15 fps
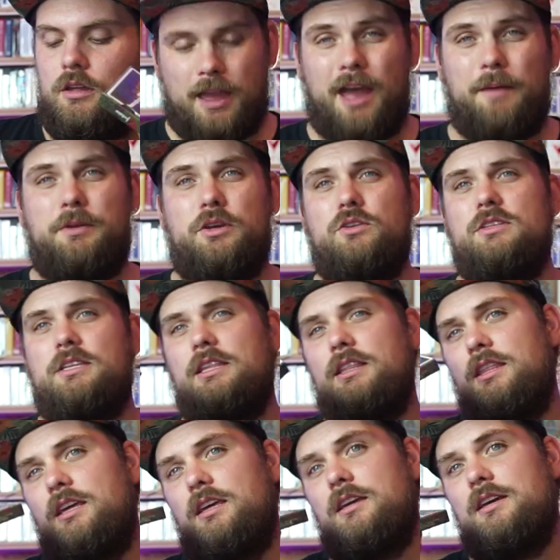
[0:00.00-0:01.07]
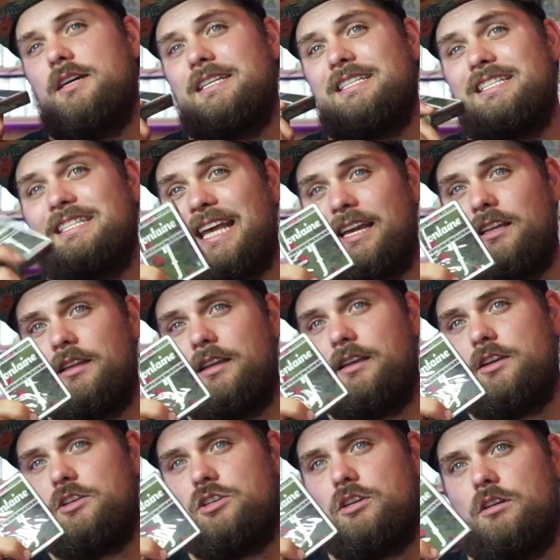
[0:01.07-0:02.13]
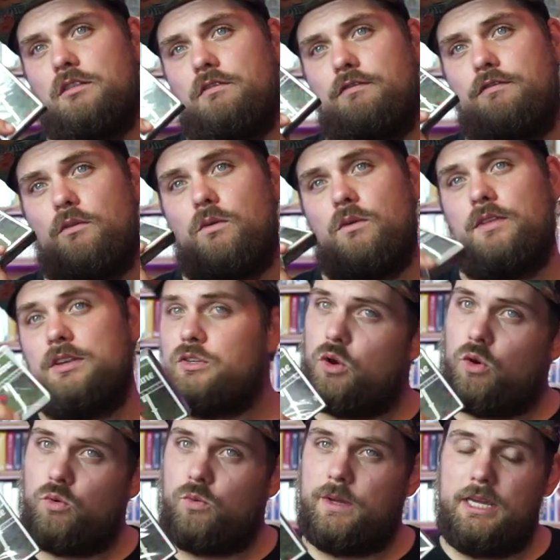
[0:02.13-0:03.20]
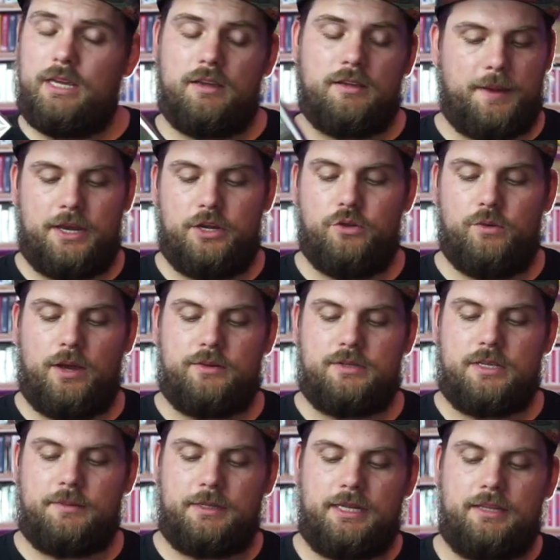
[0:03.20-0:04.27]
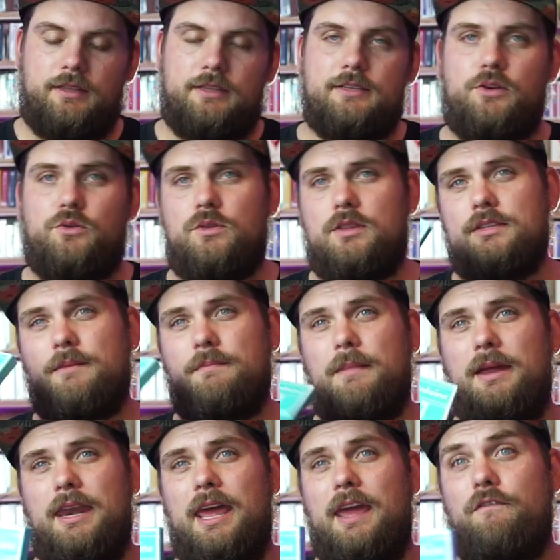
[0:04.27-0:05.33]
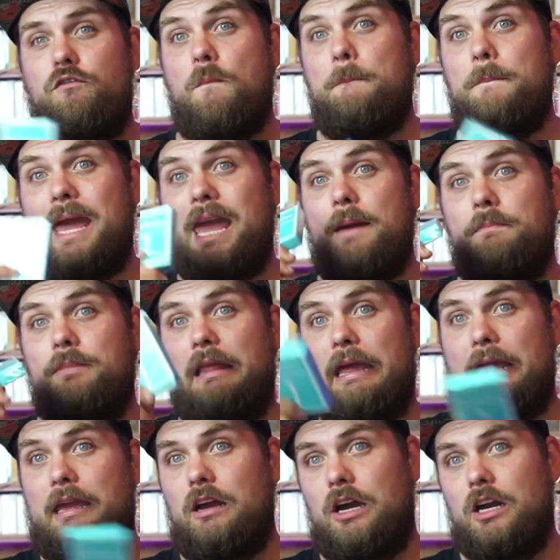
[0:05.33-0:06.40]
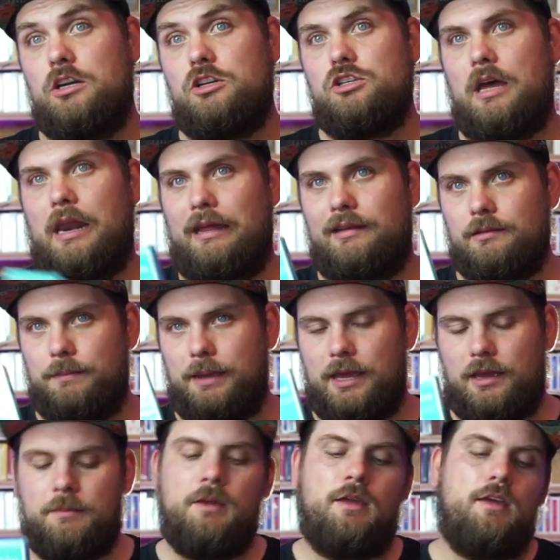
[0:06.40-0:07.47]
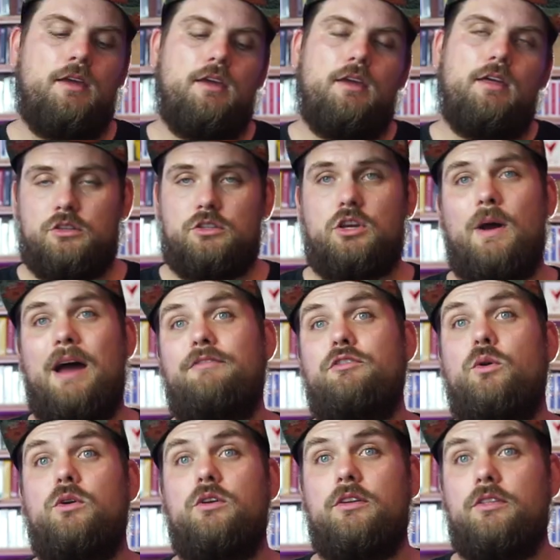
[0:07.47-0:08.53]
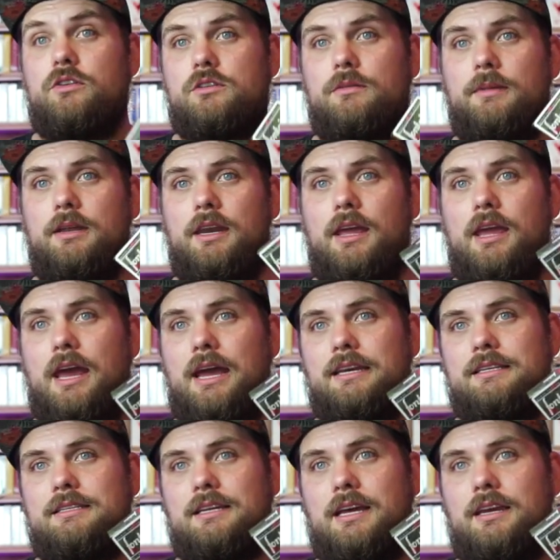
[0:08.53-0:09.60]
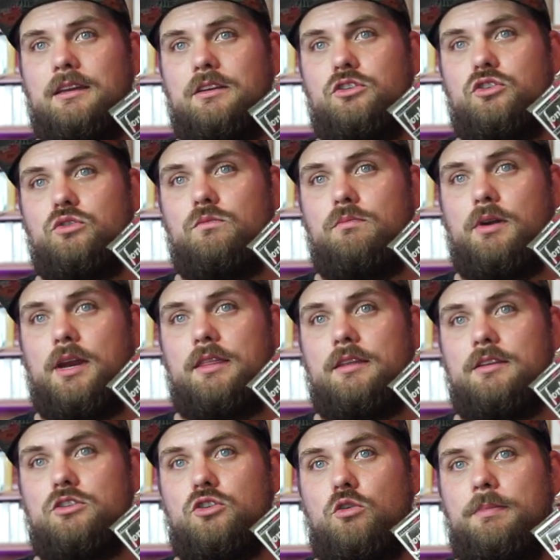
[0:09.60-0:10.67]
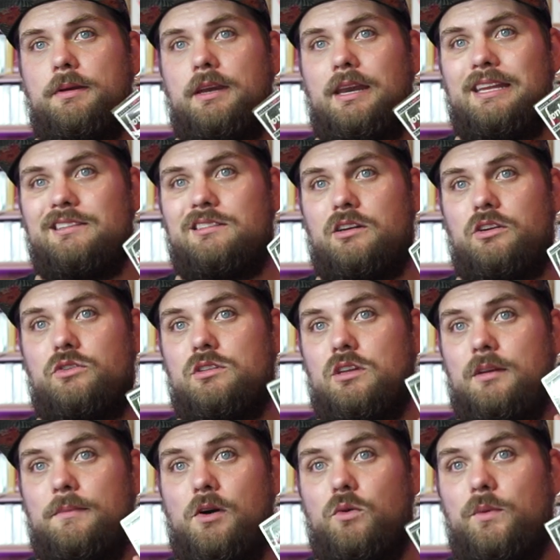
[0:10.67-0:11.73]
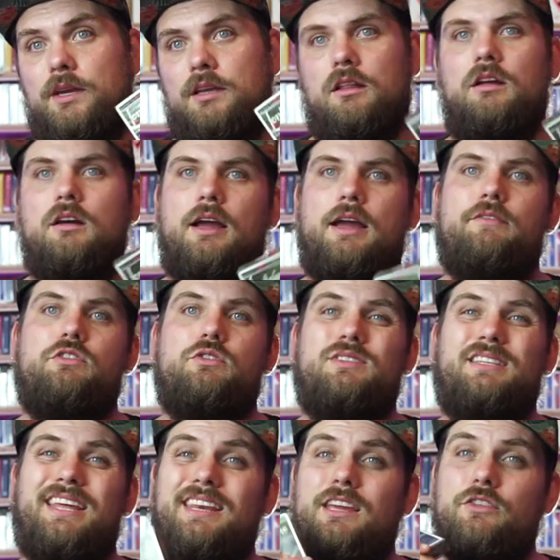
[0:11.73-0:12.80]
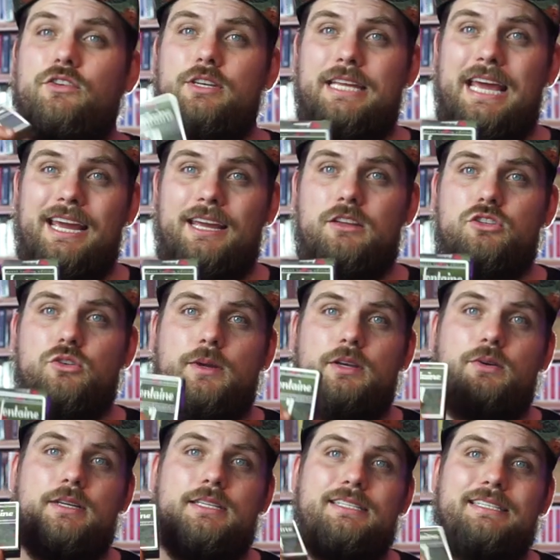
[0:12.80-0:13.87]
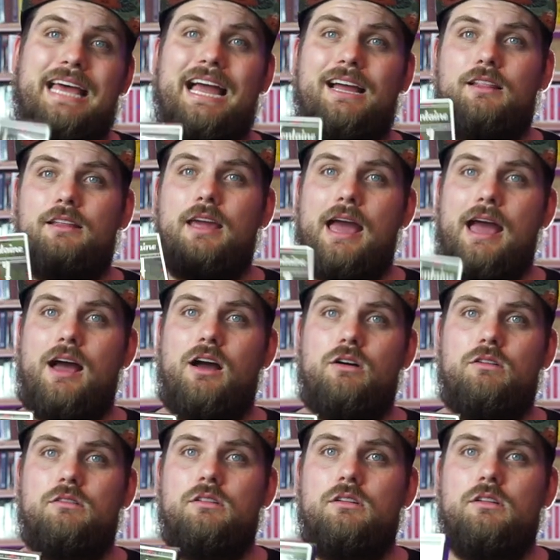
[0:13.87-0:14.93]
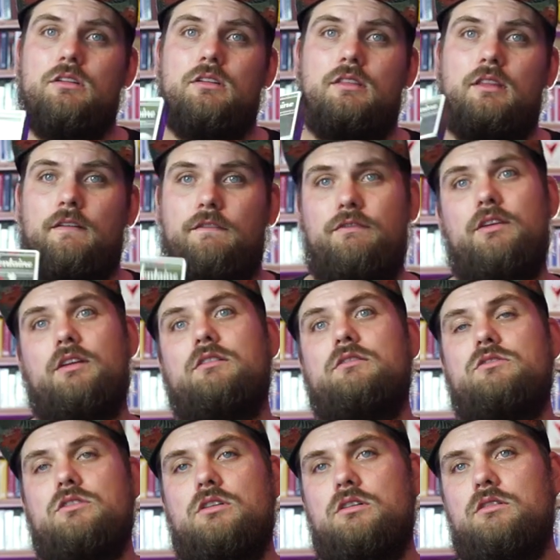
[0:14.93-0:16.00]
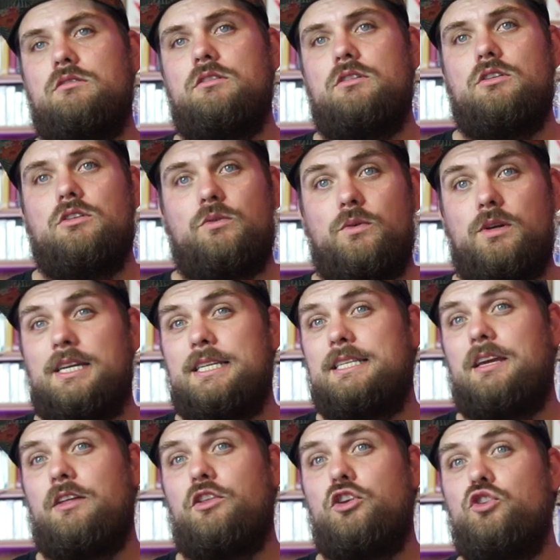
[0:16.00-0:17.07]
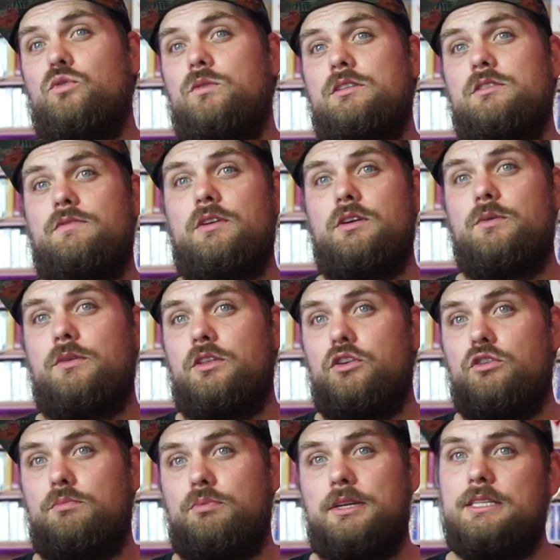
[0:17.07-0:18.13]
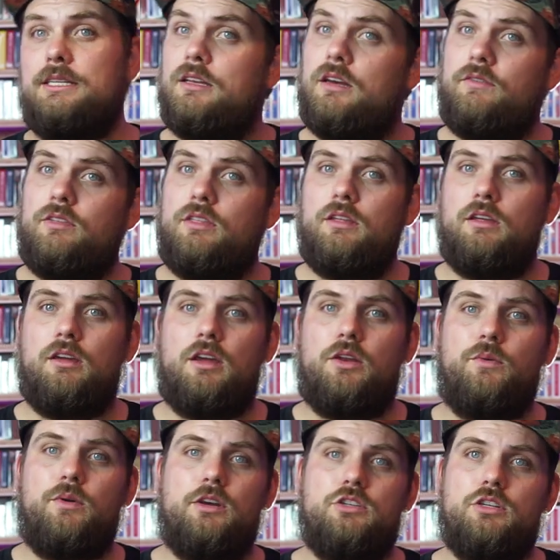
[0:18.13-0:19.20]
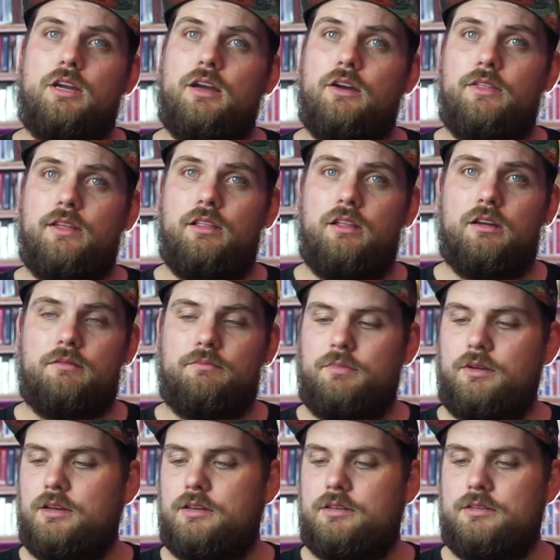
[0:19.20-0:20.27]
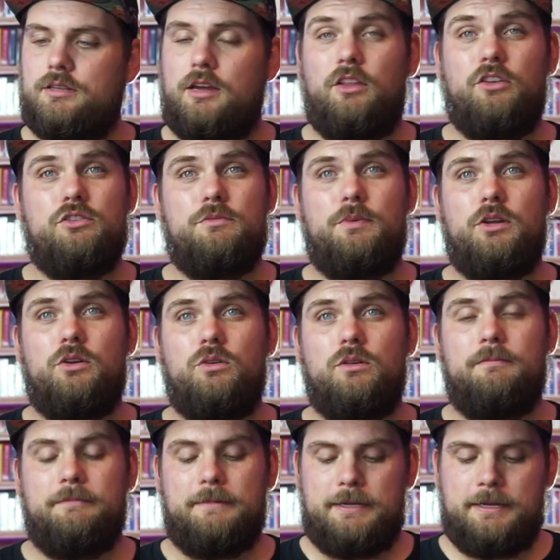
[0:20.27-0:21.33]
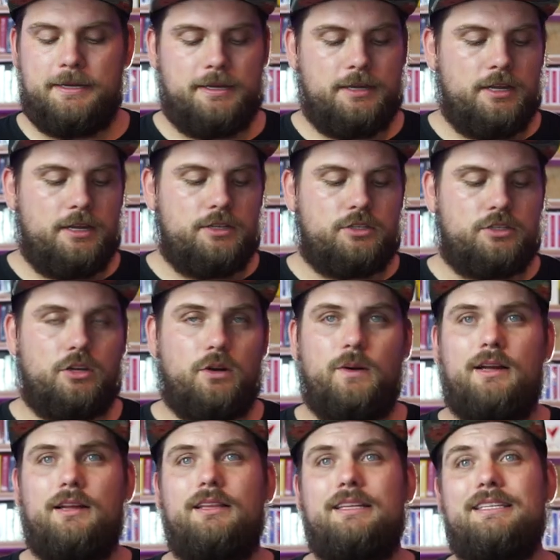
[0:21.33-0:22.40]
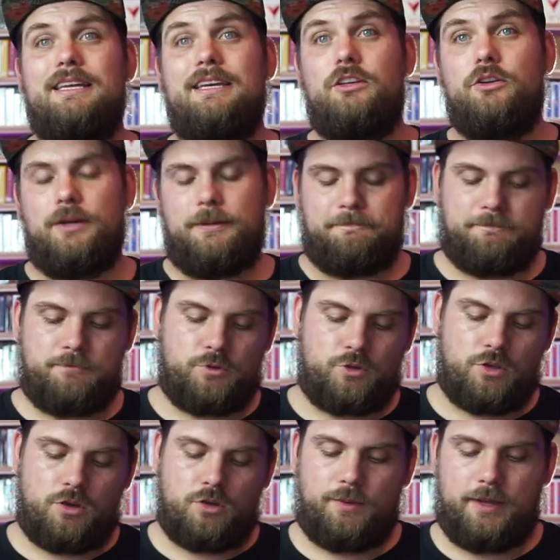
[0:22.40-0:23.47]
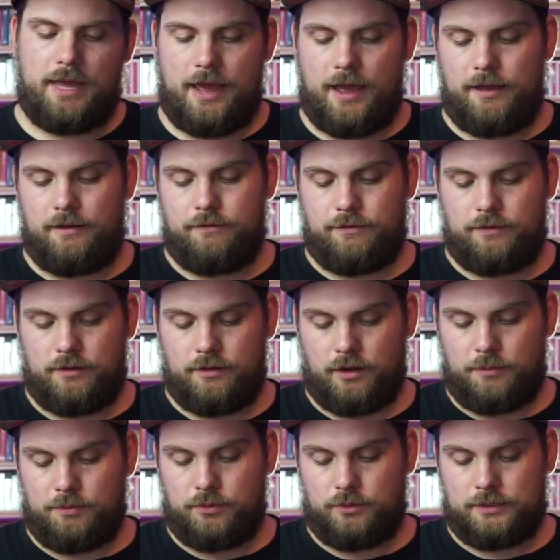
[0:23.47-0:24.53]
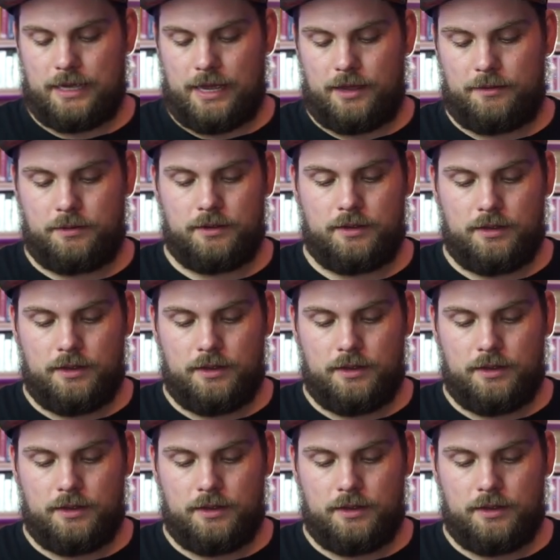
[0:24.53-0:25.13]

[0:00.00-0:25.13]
I've been using the Cycling Edition for this whole week. I knew I was able to get these. I ordered these on Monday from Bam Playing Cards, shout out to Bam. So after ordering those on Monday, I decided to break these open and start using them all week long. I haven't used any other deck, so I know exactly how they feel. So we're gonna see how the new ones feel with the new printing and everything, and we're gonna check out how they look because the colors are pretty cool. So let's get into it. So we have our pool tab.